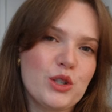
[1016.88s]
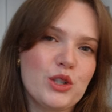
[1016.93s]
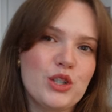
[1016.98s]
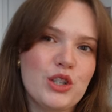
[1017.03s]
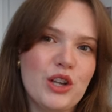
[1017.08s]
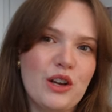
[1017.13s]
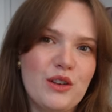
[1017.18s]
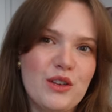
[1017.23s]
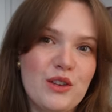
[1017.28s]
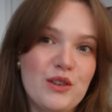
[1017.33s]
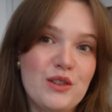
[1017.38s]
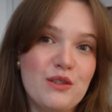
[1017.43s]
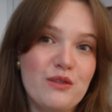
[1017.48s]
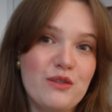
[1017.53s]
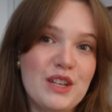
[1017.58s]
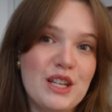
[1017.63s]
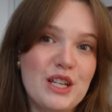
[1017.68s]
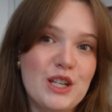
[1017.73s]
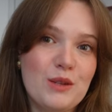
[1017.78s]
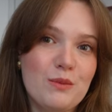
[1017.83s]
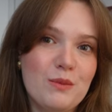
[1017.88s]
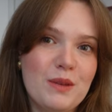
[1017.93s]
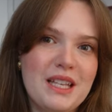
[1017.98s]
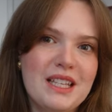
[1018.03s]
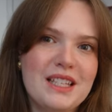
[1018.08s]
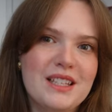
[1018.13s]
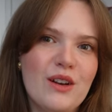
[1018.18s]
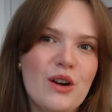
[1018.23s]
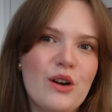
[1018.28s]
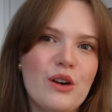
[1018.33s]
to show you the finished
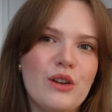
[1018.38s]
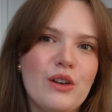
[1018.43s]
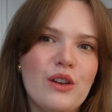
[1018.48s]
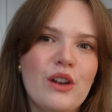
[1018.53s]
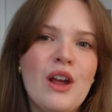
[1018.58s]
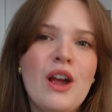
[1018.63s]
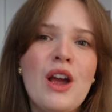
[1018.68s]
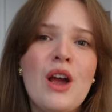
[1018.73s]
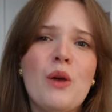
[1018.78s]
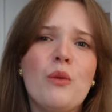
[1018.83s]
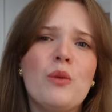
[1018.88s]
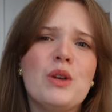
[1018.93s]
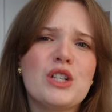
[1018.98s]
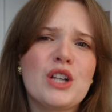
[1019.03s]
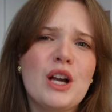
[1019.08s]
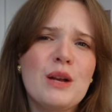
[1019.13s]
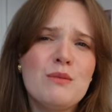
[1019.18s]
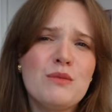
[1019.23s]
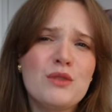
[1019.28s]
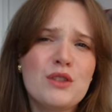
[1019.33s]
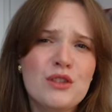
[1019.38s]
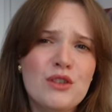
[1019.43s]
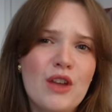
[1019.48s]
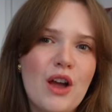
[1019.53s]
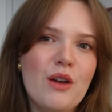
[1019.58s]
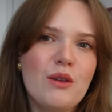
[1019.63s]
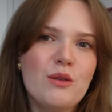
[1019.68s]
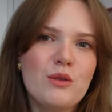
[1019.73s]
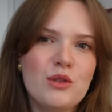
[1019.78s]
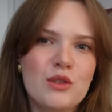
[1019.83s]
piece on, which I'm
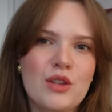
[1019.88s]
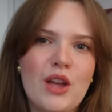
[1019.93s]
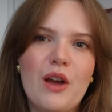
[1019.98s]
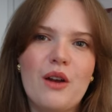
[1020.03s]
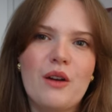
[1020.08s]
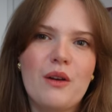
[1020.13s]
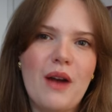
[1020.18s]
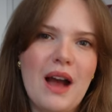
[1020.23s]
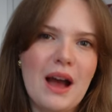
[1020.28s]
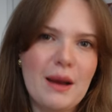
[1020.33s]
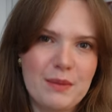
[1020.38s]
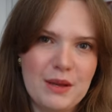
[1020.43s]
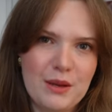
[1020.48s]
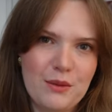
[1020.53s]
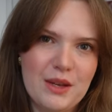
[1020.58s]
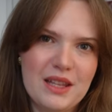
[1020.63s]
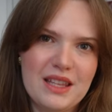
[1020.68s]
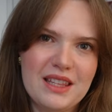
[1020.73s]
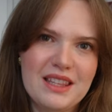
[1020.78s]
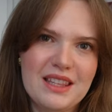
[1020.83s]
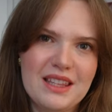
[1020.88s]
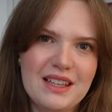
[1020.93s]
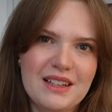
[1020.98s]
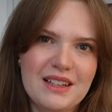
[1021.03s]
so, so happy with.